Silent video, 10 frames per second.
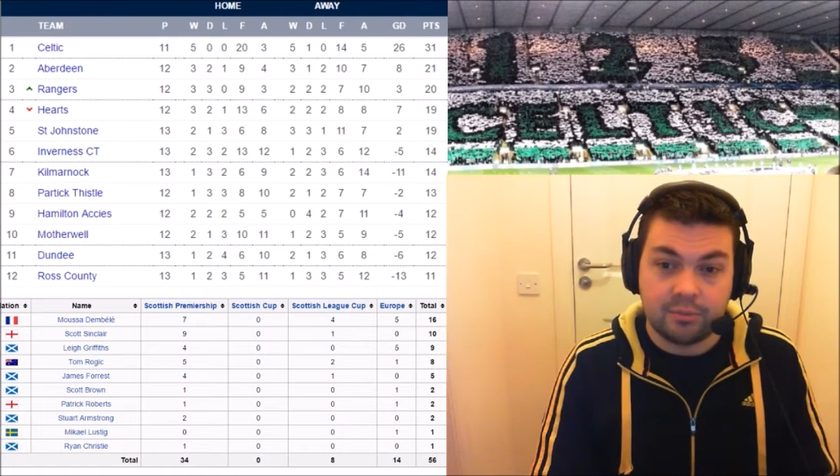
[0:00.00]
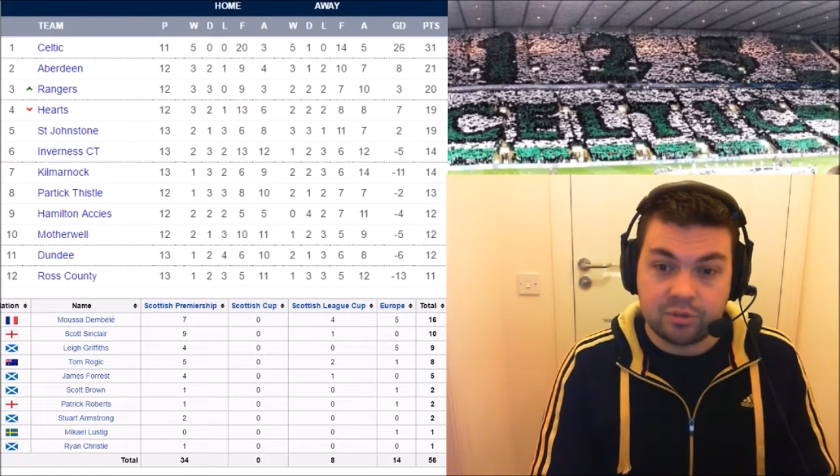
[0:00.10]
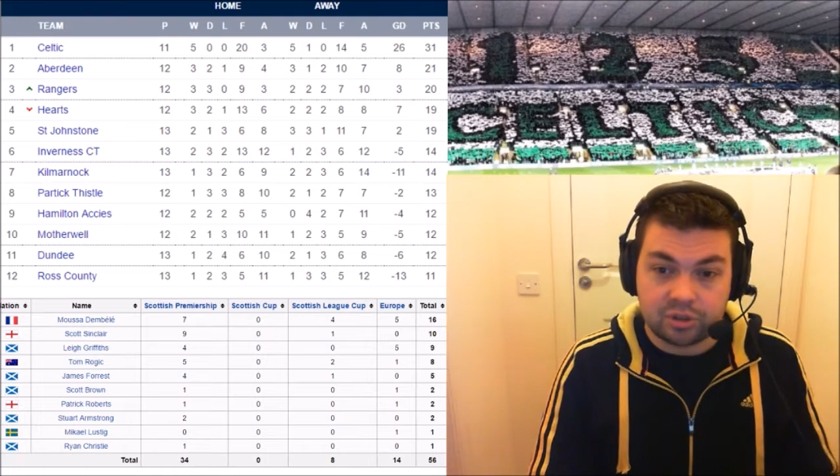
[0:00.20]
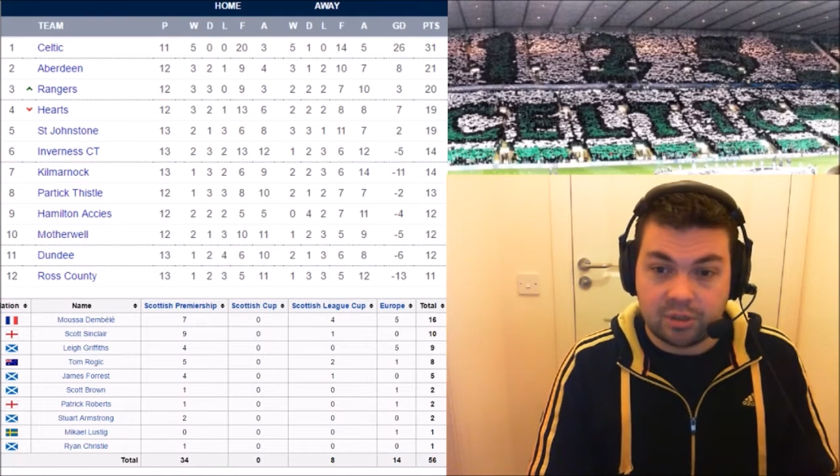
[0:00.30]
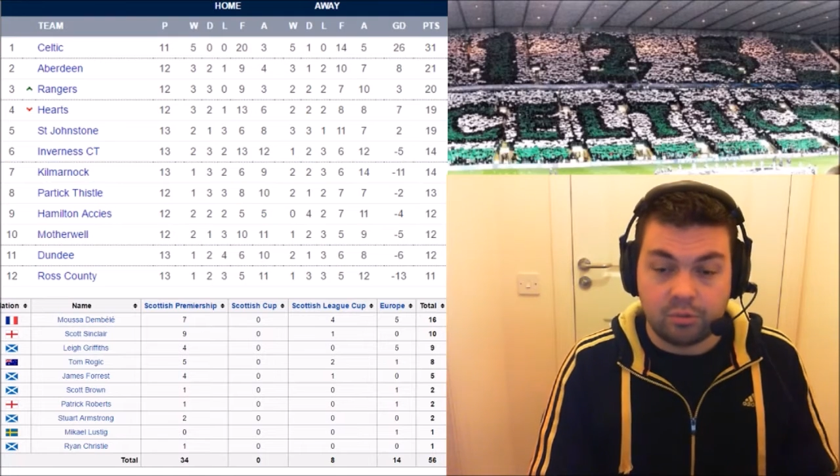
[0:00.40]

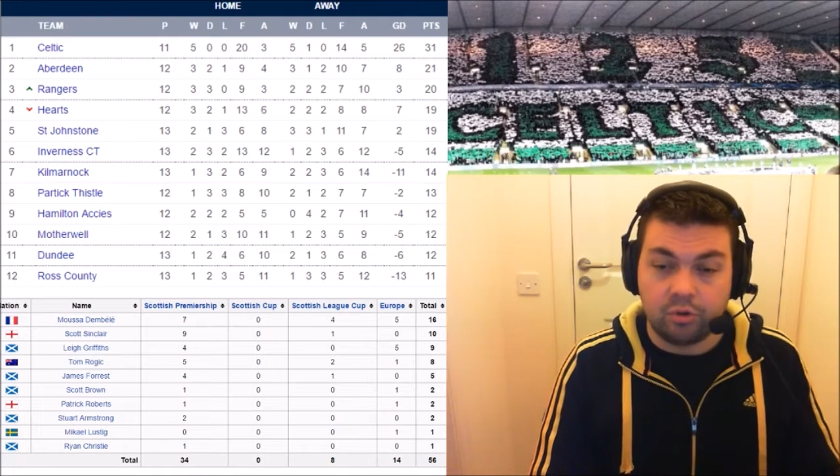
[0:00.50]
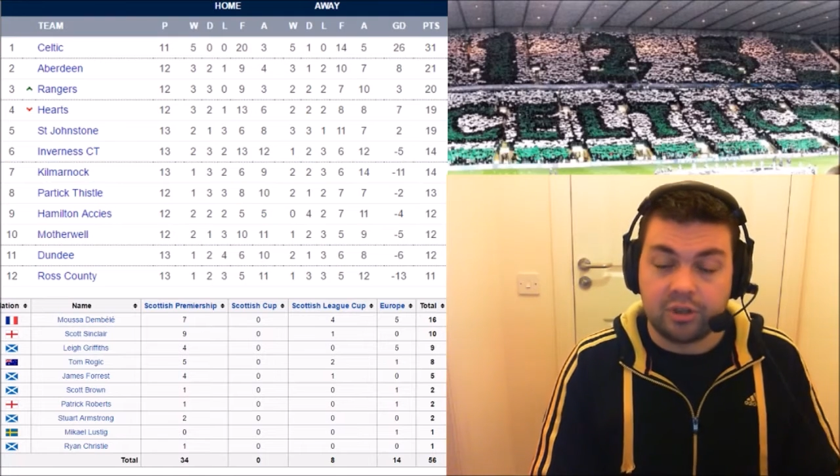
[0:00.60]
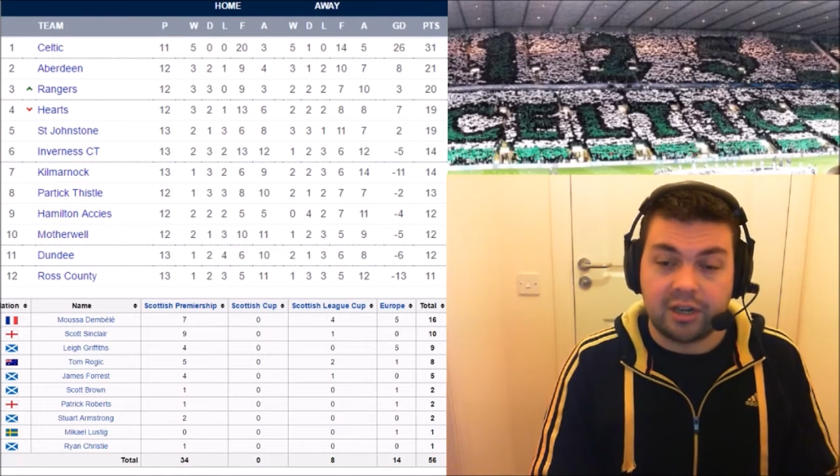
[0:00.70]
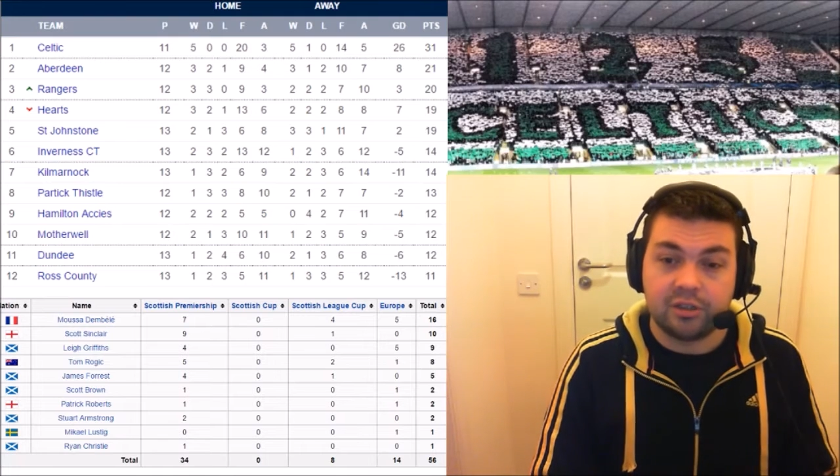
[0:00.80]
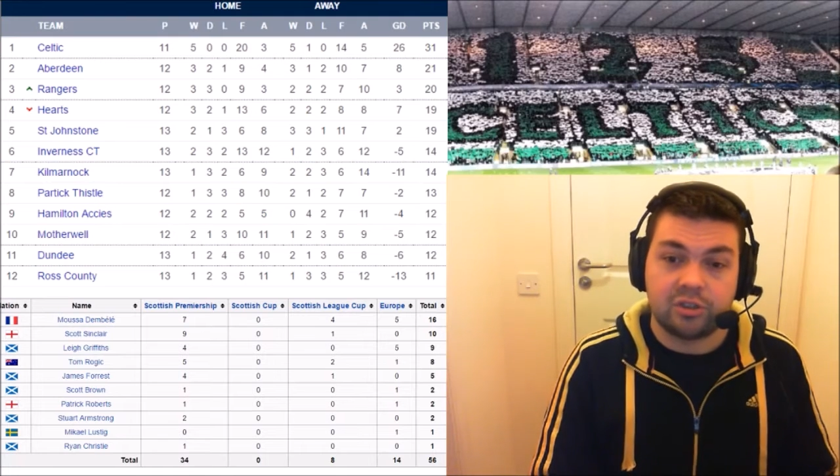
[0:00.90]
just let me know
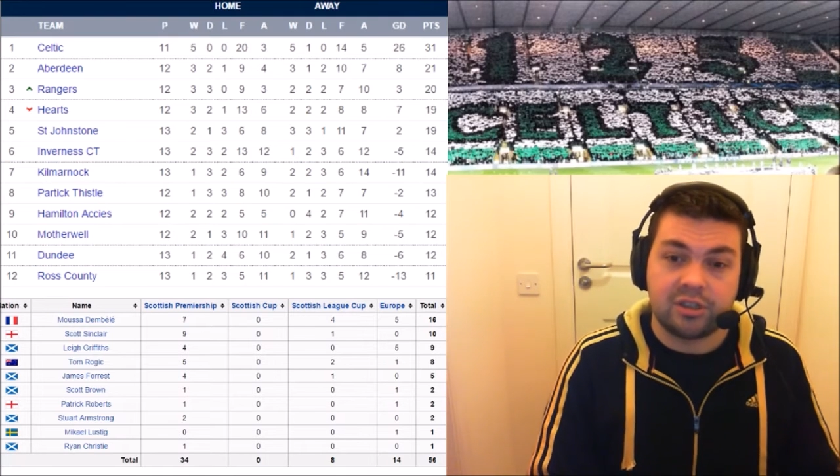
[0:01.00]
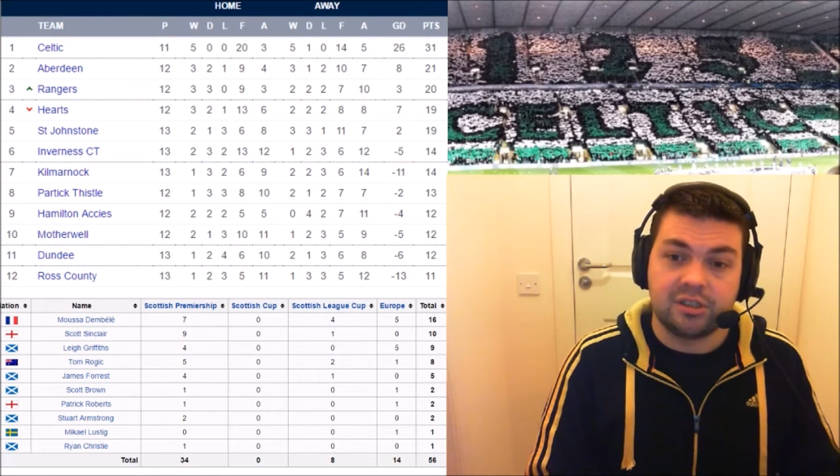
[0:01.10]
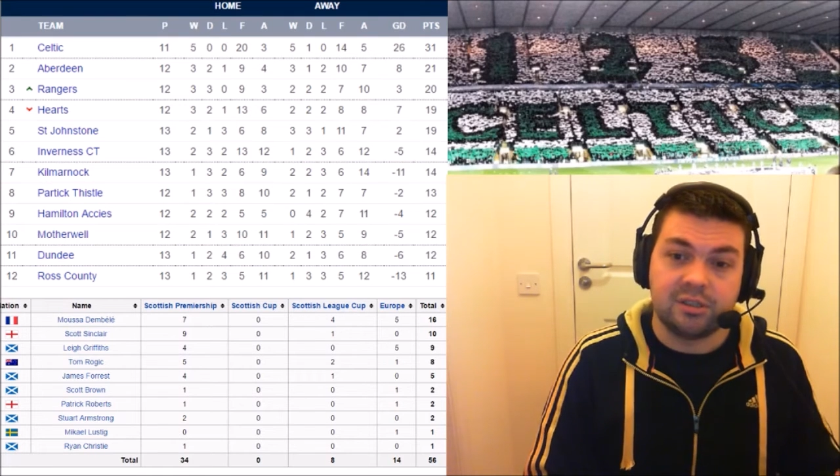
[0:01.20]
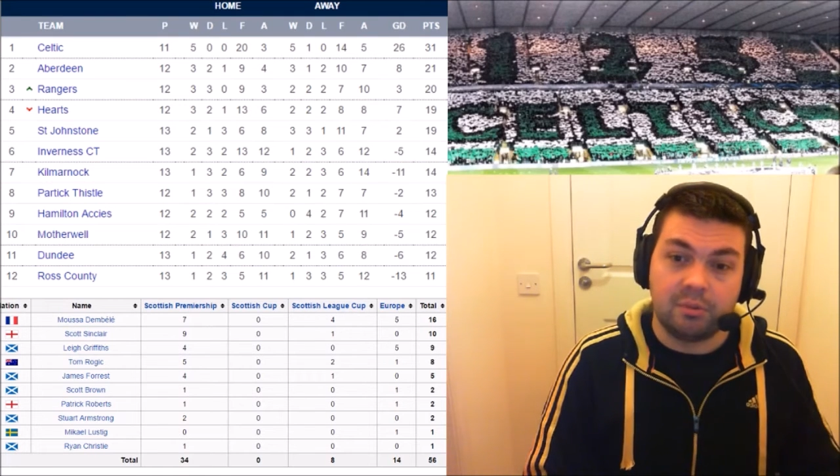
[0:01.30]
you're interested.